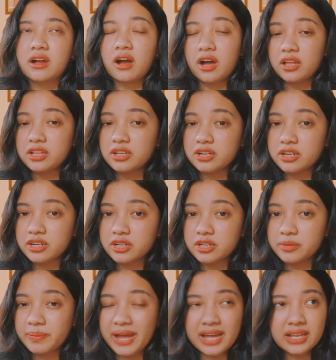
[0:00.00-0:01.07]

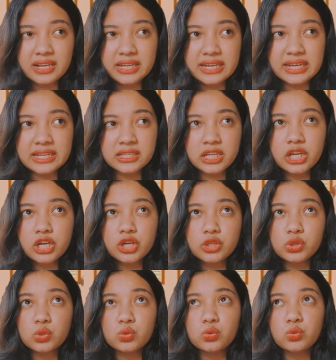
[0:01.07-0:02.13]
color palette
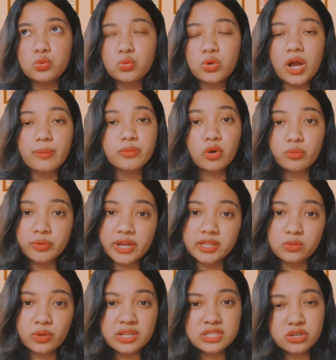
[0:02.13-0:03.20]
to
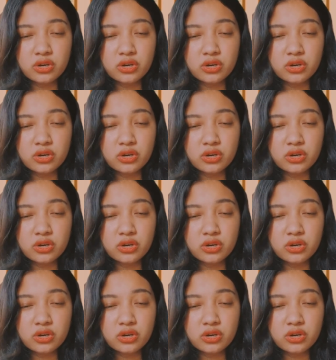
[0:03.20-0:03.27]
appropriate ones